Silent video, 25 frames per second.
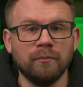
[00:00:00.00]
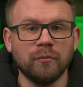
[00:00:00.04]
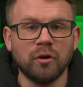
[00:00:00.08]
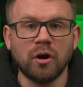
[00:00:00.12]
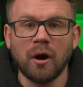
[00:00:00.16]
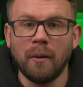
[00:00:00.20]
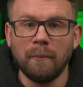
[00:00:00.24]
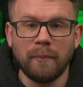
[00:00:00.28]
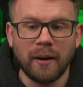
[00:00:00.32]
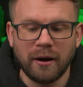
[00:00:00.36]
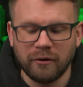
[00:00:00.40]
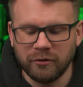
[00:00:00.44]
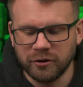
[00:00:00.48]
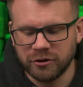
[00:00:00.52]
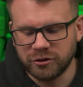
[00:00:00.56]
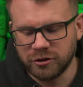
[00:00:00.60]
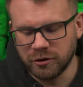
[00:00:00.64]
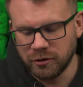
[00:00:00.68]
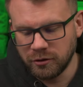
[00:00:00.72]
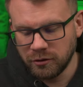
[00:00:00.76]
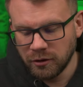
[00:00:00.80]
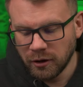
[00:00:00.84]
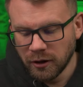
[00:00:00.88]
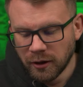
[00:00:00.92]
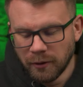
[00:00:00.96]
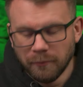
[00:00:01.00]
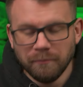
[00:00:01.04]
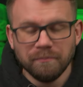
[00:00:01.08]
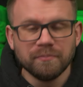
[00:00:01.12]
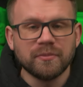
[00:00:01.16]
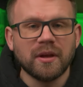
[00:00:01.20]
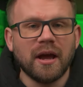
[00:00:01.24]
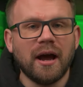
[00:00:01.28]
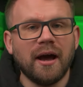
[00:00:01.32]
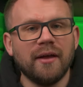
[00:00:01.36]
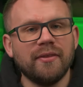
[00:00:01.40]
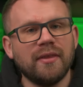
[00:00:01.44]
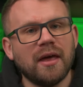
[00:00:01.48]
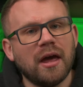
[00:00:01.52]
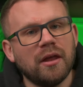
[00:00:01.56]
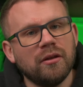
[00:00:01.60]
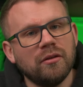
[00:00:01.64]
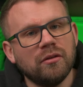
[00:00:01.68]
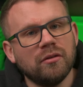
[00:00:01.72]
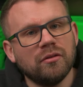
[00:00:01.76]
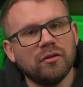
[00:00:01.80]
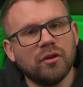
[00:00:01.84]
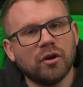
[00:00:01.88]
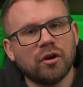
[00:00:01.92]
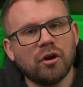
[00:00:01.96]
comparison. And
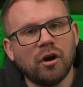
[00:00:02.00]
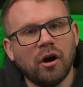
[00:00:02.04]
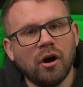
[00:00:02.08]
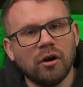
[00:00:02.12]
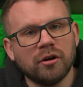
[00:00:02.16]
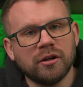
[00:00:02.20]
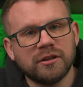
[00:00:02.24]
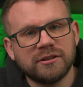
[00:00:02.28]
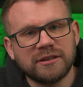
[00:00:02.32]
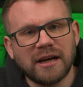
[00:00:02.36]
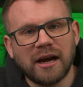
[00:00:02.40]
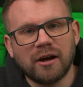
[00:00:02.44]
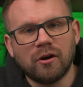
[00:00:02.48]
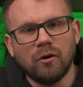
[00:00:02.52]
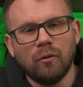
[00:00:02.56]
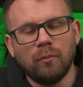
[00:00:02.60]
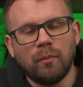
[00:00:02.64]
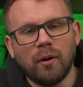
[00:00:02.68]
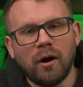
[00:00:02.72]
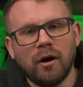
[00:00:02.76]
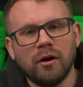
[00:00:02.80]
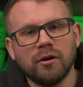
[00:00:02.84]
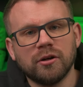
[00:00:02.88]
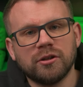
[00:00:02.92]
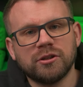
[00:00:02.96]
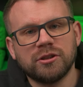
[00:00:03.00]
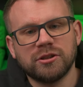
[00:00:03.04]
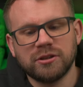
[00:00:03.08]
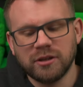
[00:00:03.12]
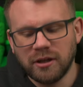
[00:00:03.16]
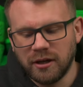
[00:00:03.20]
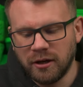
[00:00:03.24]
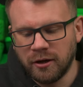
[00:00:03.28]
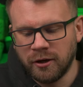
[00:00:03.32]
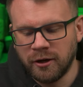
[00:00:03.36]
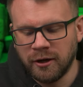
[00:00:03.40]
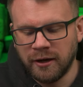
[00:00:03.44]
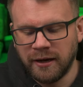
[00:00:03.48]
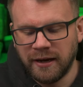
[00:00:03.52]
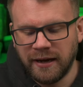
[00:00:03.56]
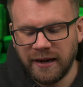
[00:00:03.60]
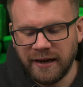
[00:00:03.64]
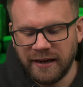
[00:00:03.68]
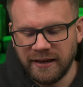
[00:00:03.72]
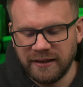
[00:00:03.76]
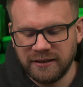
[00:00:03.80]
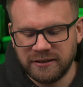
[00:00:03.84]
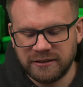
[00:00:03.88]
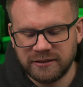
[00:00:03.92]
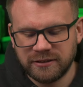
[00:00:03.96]
then the Korda Tackle Box
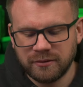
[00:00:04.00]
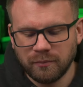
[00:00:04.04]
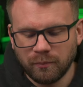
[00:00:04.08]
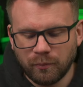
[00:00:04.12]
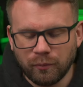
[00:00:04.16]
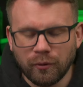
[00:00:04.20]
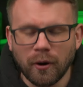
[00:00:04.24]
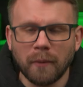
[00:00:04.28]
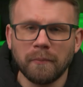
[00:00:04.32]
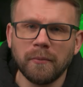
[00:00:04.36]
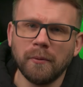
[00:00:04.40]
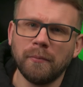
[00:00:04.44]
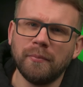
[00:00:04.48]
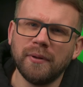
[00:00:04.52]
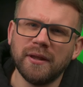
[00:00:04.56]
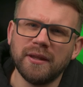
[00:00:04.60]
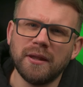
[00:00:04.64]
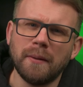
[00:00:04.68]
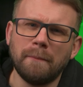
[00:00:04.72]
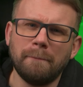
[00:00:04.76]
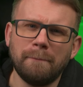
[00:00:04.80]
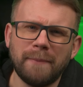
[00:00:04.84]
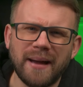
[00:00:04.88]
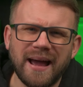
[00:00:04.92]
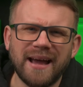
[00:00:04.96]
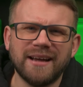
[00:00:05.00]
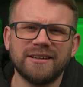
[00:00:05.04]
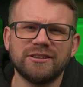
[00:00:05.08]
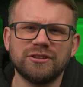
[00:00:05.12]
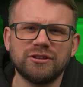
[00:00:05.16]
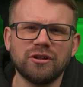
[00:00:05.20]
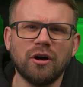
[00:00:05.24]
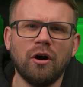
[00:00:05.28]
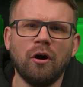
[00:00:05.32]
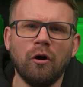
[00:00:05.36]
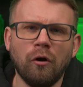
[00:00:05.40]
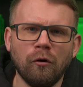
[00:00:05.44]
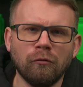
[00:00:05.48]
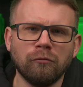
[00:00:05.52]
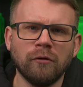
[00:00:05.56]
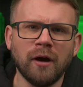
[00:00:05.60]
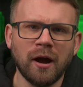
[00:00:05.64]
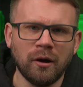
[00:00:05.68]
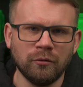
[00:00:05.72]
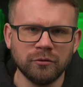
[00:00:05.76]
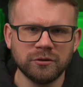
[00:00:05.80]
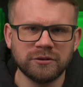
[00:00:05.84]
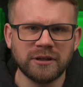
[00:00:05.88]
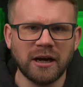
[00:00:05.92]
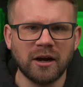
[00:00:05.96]
is probably the best
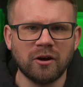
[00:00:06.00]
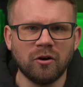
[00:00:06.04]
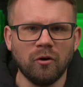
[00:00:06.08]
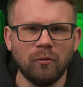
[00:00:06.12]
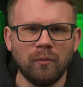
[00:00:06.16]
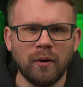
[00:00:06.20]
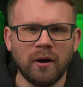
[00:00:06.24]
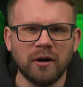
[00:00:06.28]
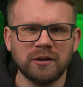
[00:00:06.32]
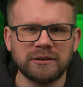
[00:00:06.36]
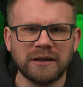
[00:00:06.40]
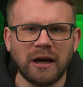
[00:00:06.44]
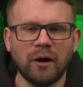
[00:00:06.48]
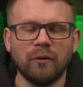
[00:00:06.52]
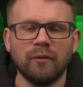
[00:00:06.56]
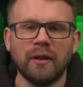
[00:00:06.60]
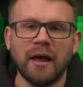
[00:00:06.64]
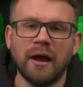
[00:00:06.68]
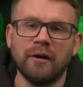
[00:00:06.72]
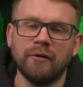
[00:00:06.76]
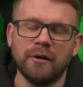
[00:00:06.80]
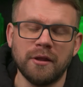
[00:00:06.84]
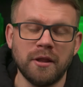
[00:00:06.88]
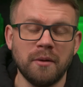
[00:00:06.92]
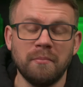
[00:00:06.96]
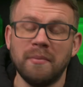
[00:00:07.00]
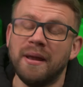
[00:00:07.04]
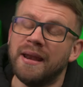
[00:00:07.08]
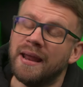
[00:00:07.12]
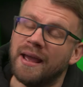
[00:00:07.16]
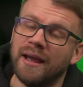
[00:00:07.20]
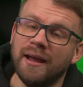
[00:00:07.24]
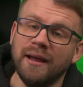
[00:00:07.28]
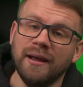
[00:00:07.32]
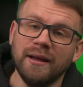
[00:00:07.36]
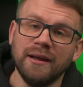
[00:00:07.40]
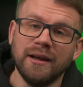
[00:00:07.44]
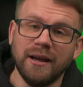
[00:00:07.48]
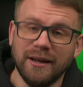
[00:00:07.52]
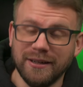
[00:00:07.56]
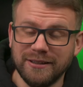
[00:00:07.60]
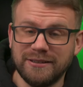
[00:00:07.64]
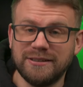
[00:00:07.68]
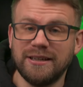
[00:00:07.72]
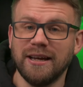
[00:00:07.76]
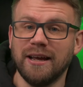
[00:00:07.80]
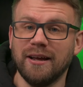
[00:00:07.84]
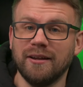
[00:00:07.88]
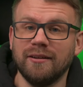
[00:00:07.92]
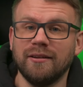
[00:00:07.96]
all-round tackle box out there at the minute
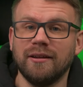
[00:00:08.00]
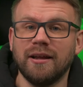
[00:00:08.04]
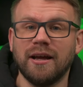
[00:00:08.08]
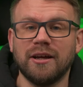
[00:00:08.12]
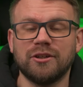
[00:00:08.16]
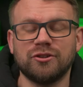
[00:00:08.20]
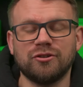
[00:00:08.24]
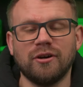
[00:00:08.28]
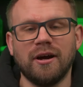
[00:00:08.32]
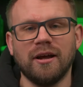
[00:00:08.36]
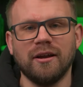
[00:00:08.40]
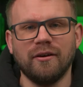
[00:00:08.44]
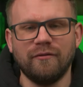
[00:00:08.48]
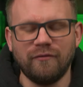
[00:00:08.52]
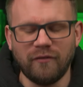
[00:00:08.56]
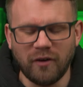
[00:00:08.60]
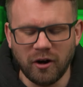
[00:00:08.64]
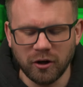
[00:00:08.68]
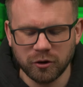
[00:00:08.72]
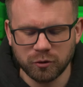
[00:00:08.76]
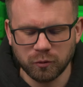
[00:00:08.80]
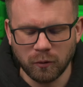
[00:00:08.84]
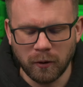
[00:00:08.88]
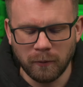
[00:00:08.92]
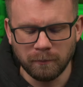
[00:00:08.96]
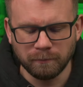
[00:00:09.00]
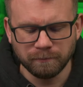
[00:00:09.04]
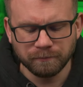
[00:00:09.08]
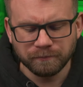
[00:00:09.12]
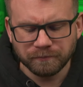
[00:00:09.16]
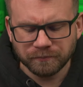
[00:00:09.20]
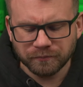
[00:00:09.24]
until I try the Fox one.